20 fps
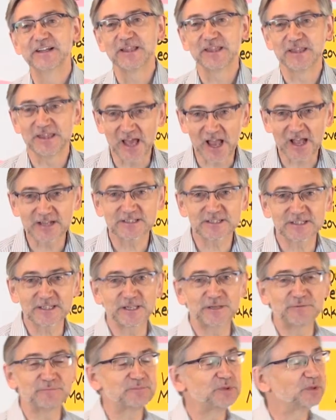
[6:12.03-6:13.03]
That's
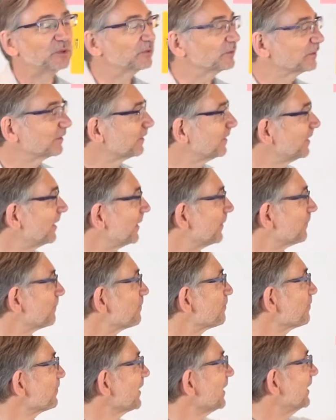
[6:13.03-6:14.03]
the important thing.
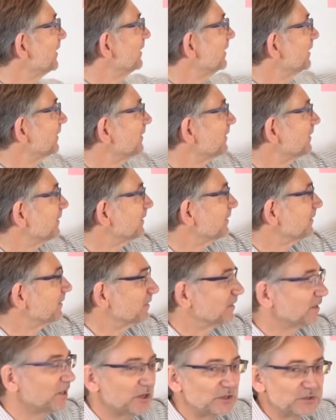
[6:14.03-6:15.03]

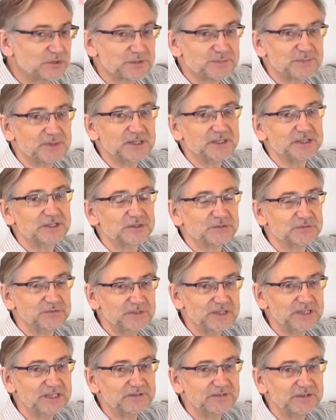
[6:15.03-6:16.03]
Load speed is
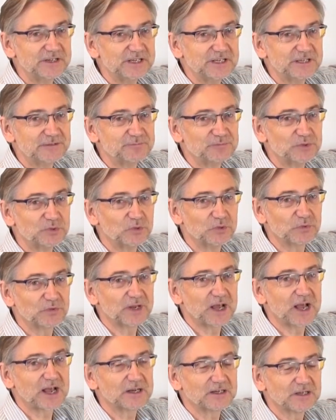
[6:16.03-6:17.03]
really, really
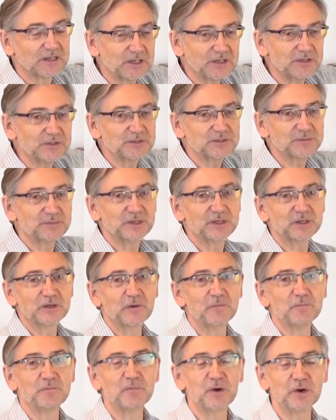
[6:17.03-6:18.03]
important, and load speed
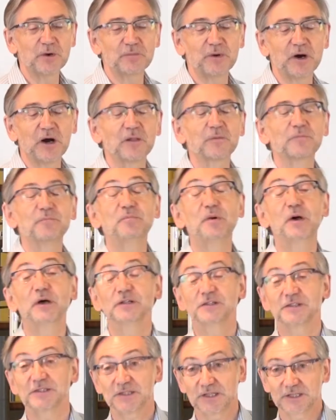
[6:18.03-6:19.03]
on mobile
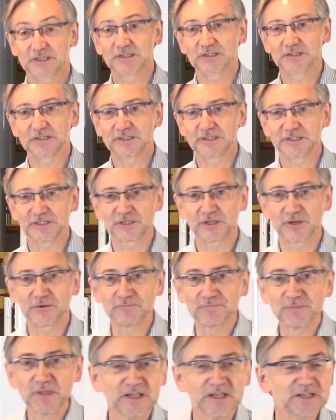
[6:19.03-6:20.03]
particularly so.
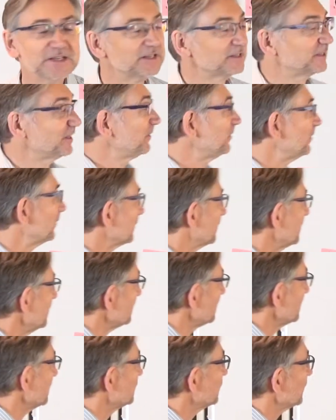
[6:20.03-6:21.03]
So look,
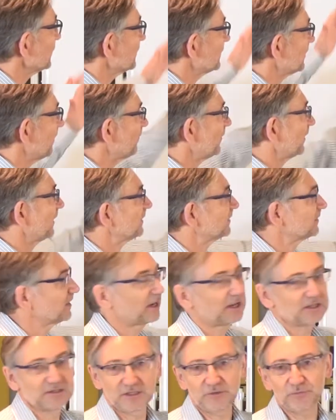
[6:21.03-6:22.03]
these are just some things that
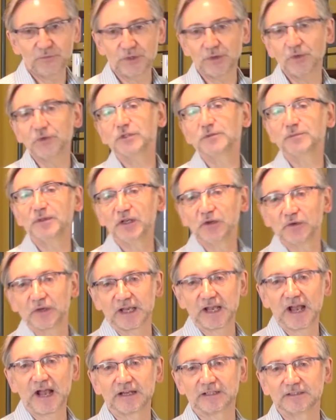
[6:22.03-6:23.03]
I think we ought to be
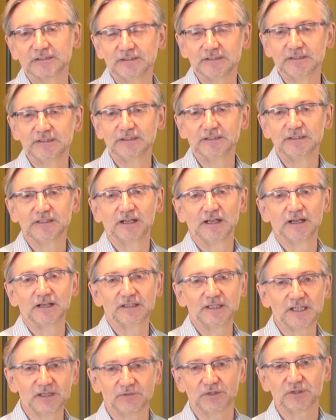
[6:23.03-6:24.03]
looking at,
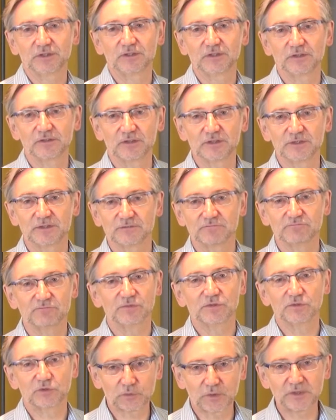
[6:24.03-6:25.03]
given that
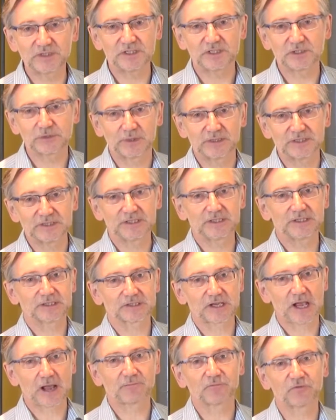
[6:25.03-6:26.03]
2020 has
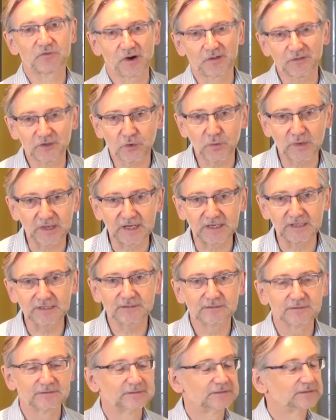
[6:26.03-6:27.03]
happened rather
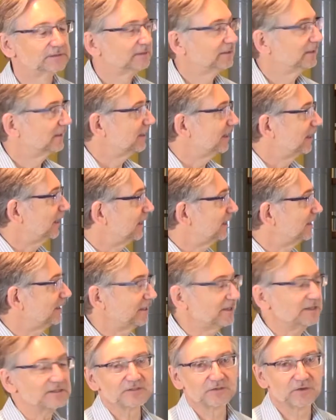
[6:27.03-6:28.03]
quickly.
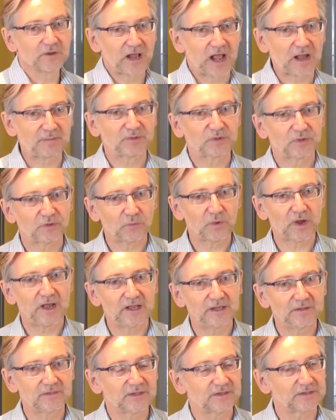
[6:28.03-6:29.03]
It's not happened the
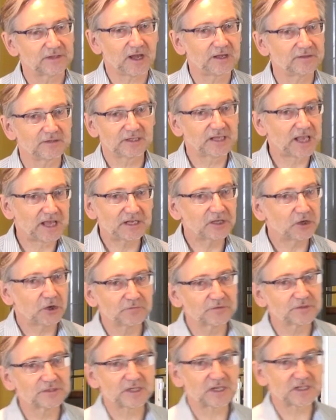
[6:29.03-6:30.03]
way that I think any of
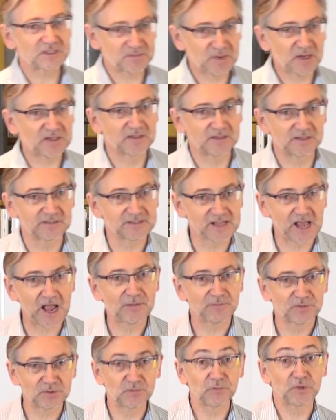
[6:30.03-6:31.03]
us expected it to
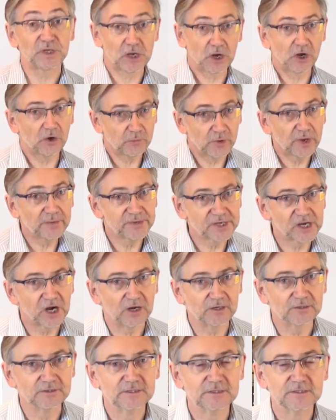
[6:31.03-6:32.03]
happen, and we are where we are.